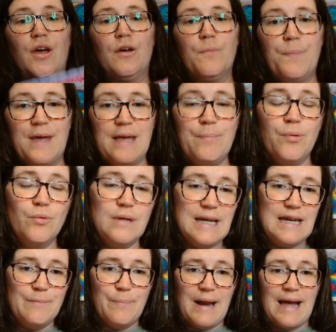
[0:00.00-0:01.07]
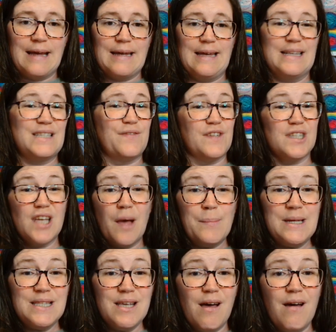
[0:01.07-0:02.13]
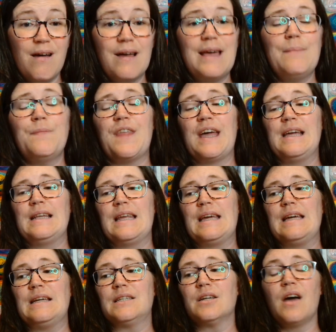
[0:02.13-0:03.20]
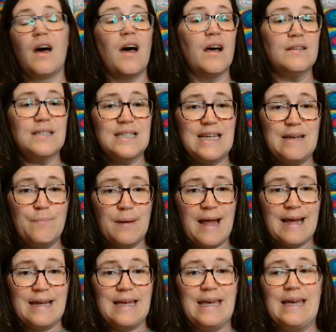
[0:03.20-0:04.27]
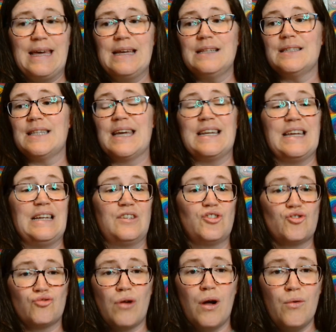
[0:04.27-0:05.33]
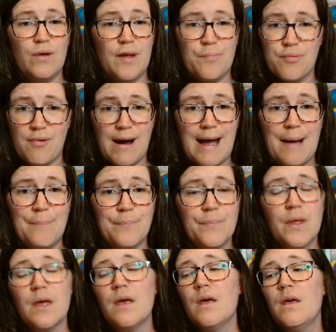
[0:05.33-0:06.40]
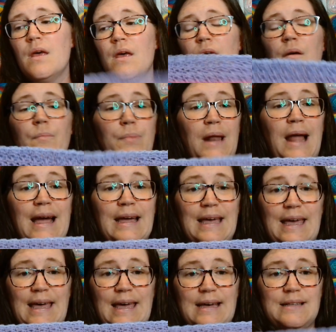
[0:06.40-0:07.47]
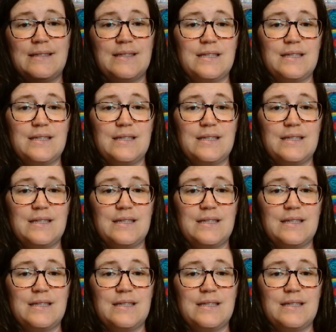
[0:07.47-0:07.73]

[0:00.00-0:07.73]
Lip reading: people need blankets for tummy time. They need car seat blankets. They need stroller pram blankets.